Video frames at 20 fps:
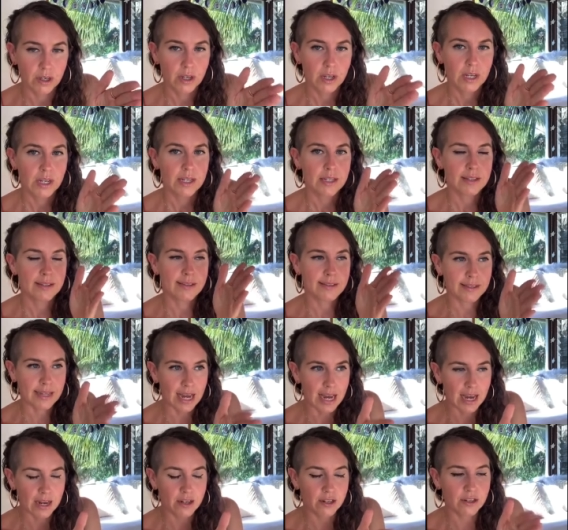
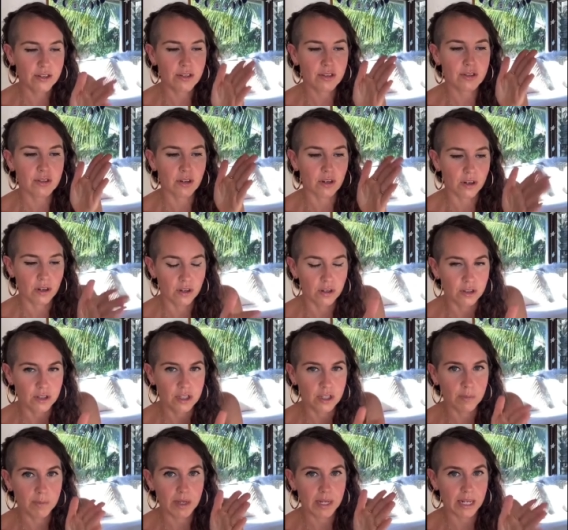saturn's
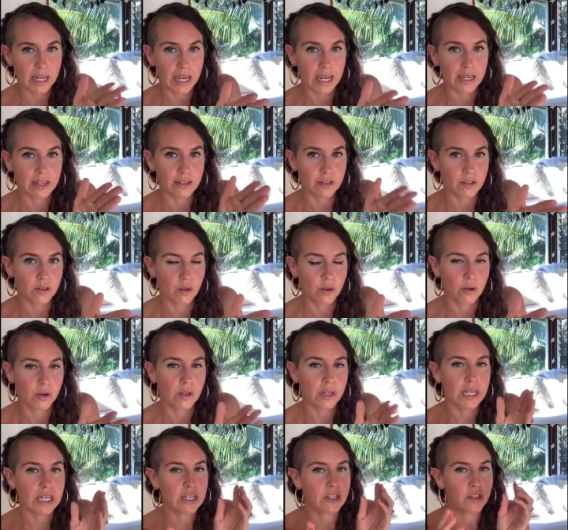ultimate end goal
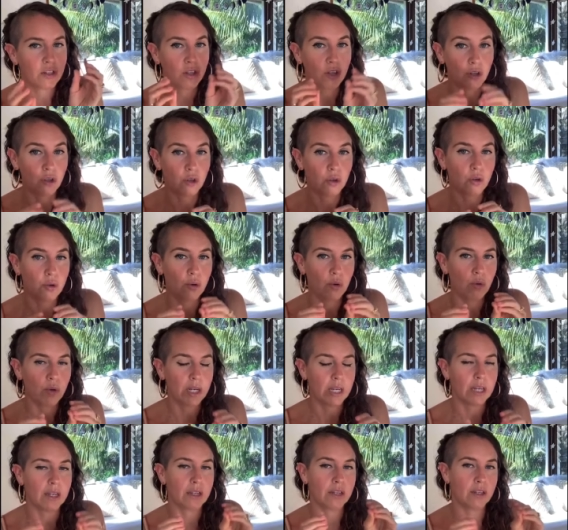is you
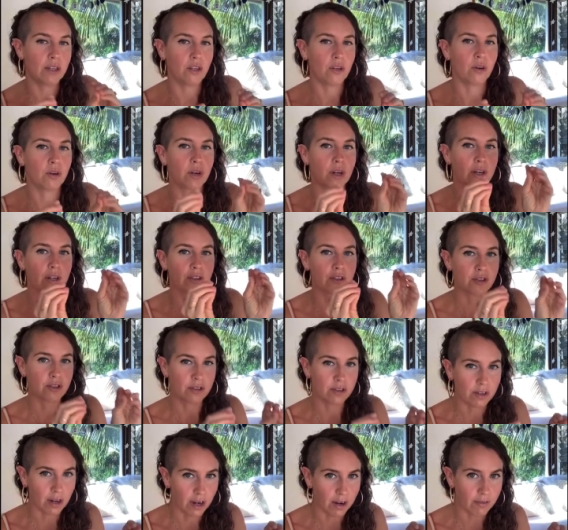in your
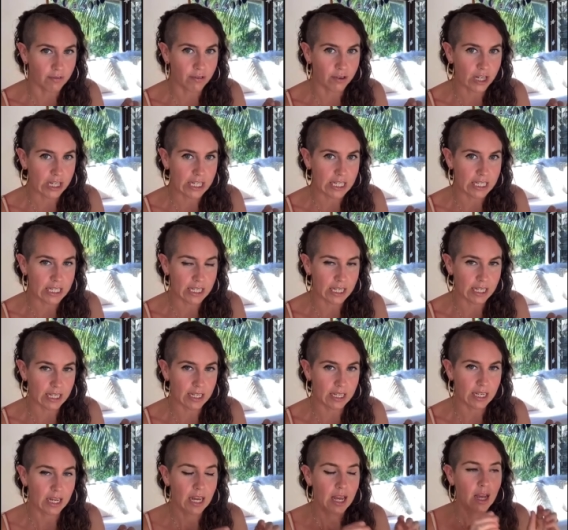sovereignty
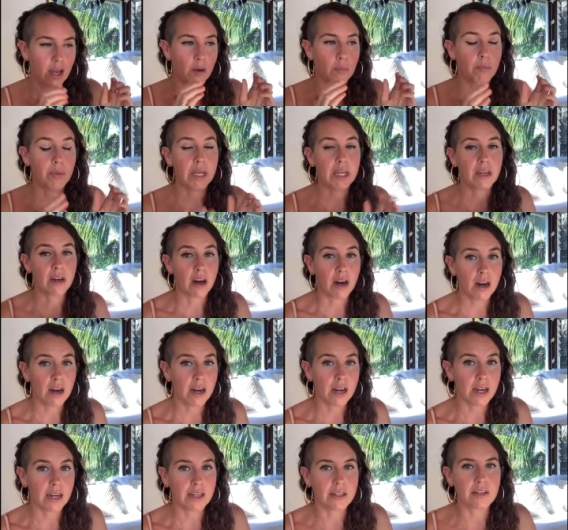
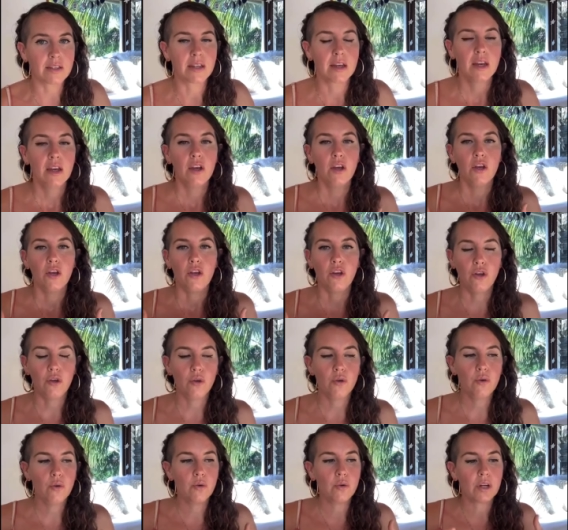because
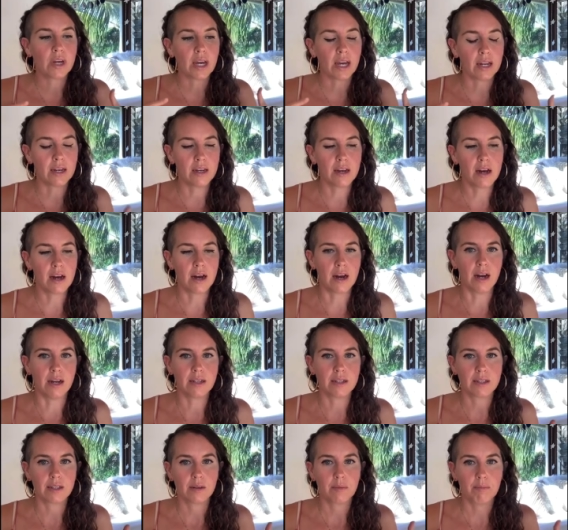you
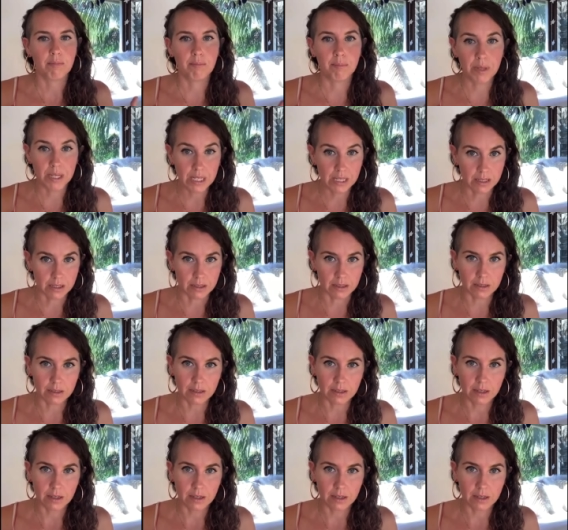cannot build